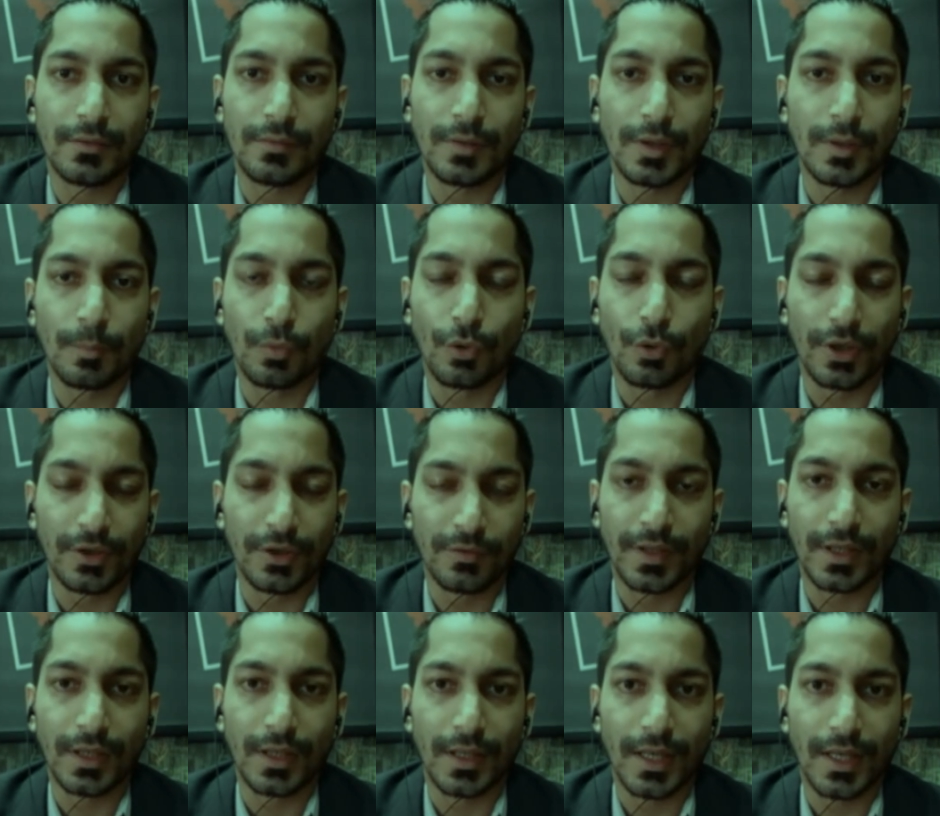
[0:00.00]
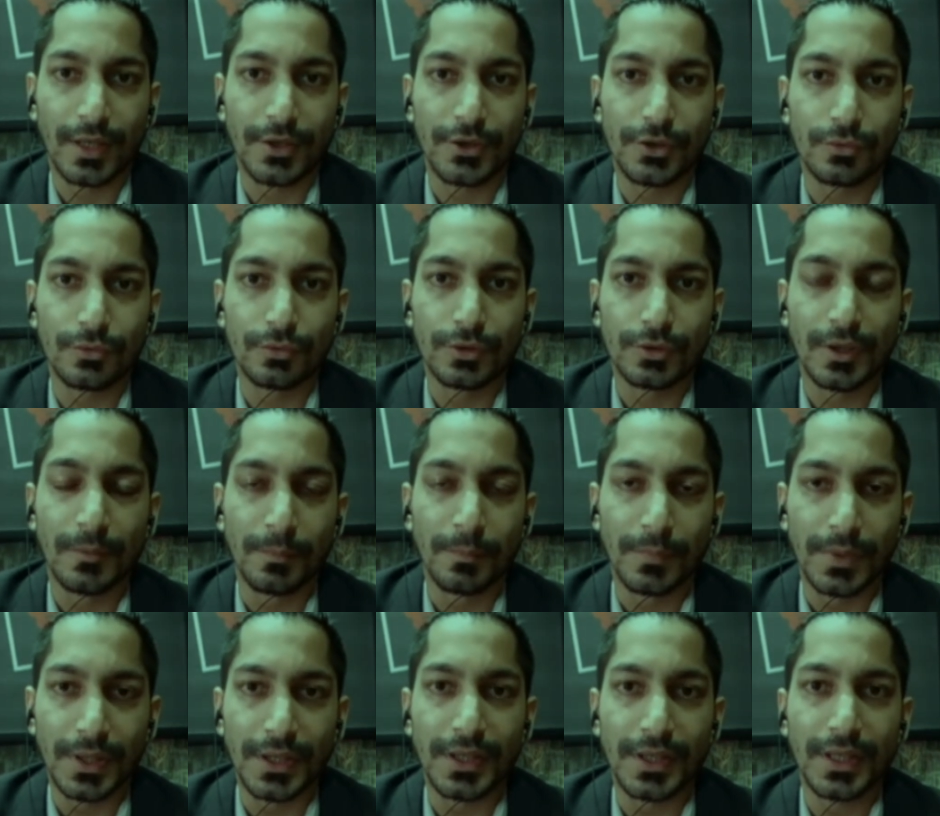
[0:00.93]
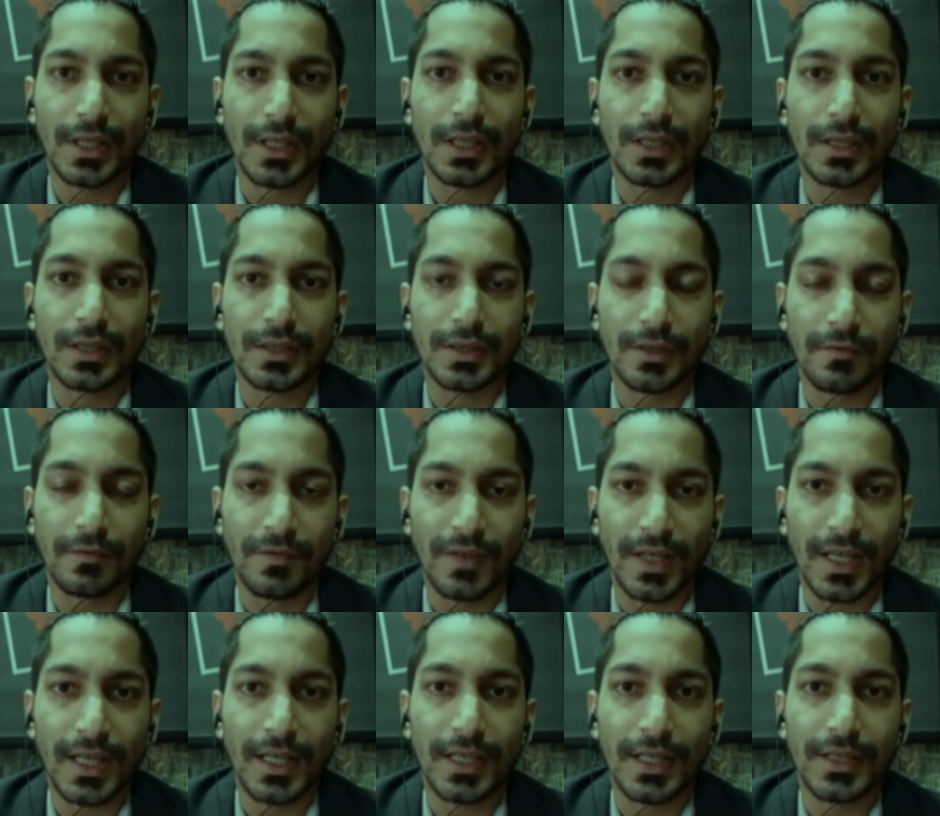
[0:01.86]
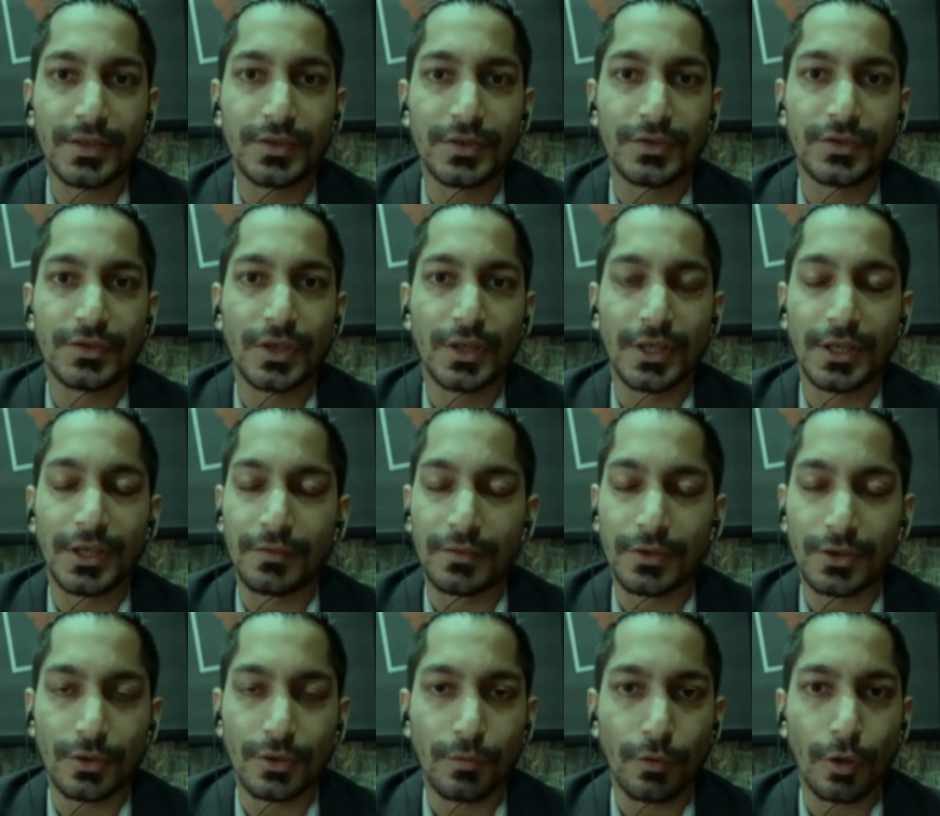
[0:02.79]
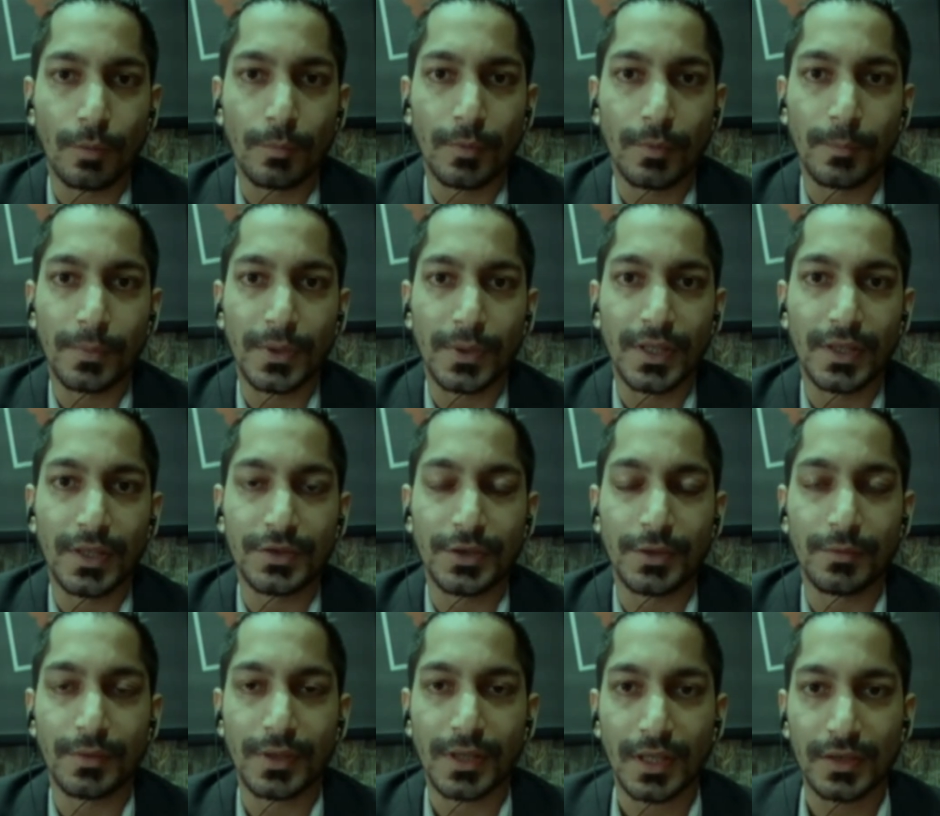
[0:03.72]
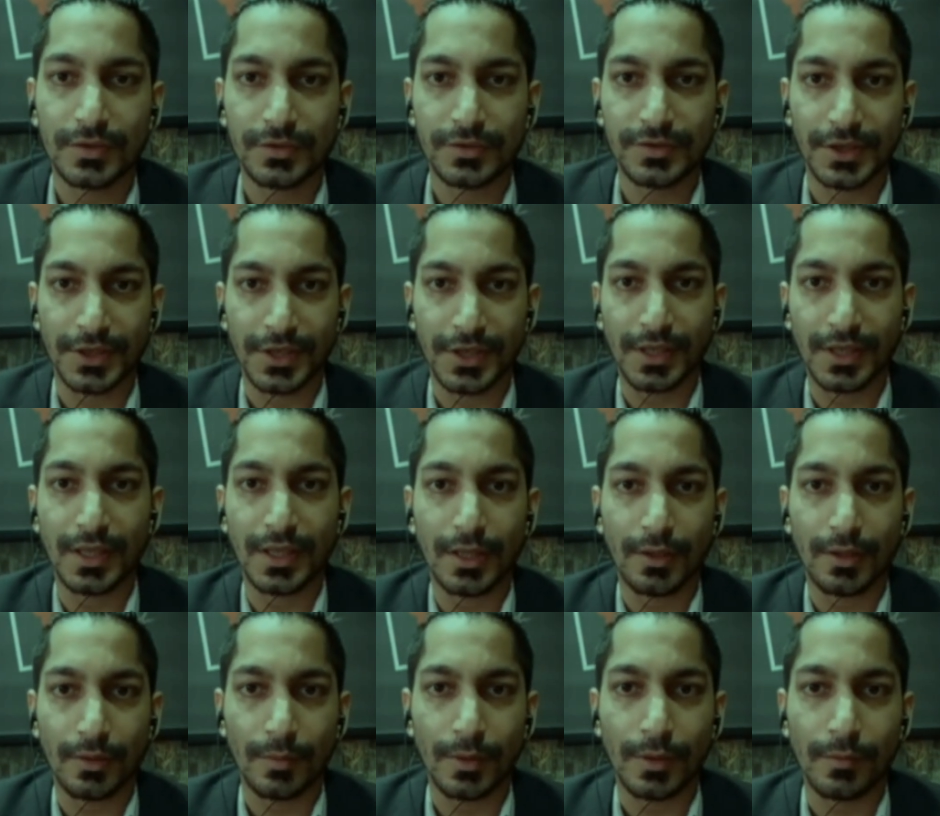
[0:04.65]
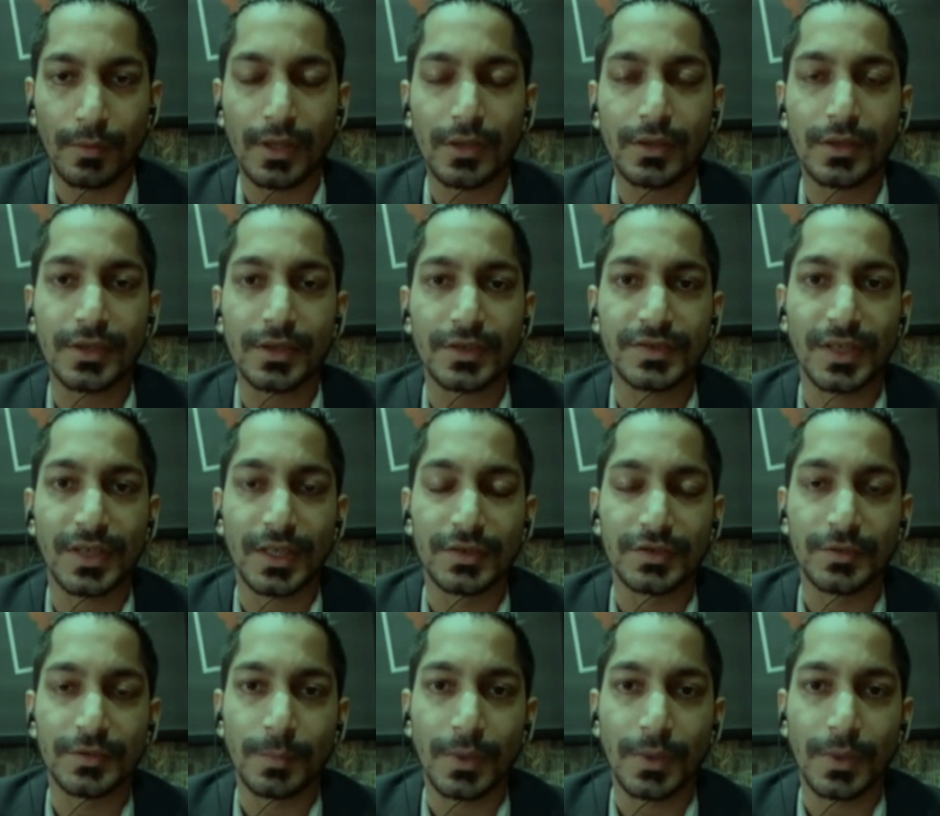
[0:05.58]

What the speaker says: will point finger at you. The media, the fans, even the former players, even us sitting here, we will criticize.